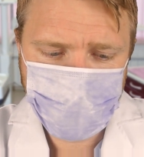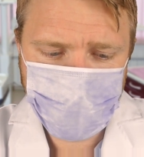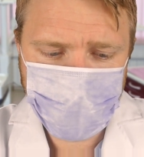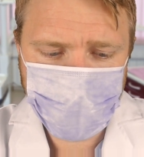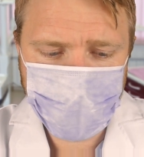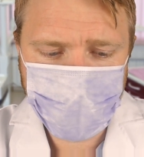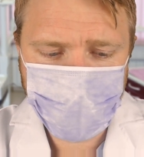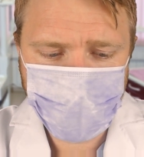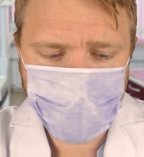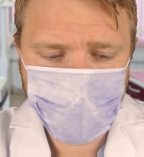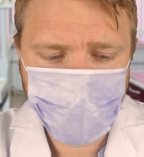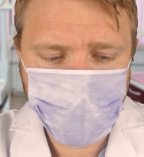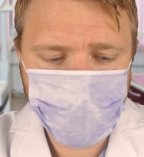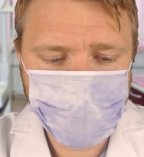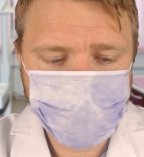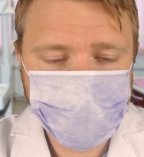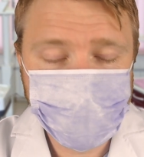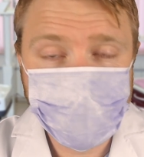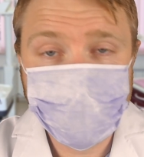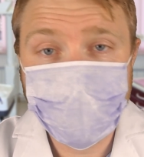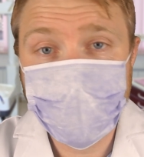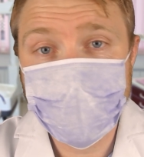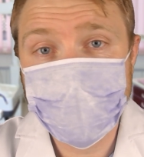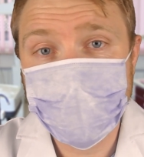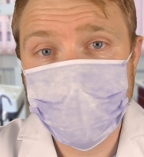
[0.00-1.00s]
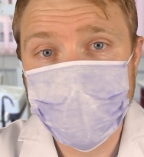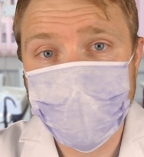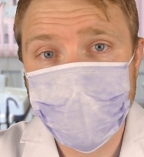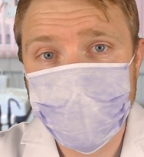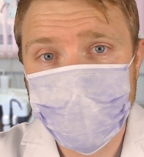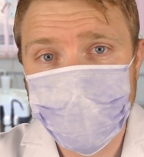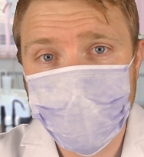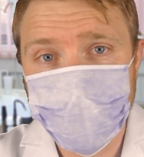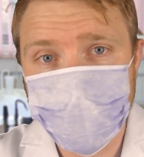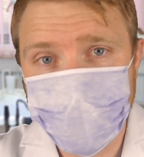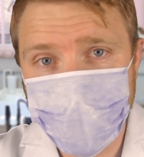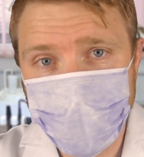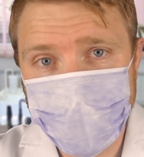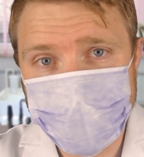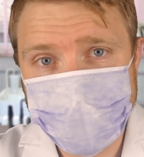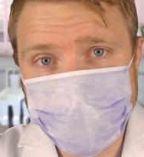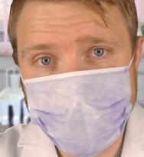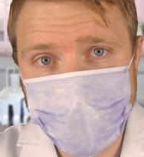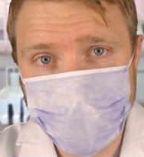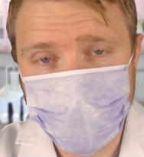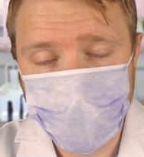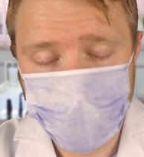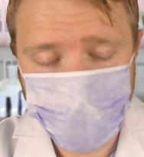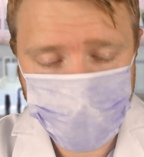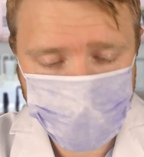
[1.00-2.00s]
they go to spit the
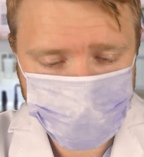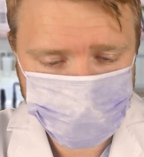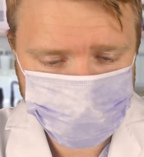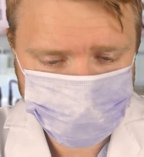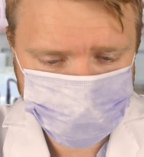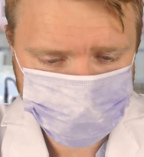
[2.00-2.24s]
toothpaste out,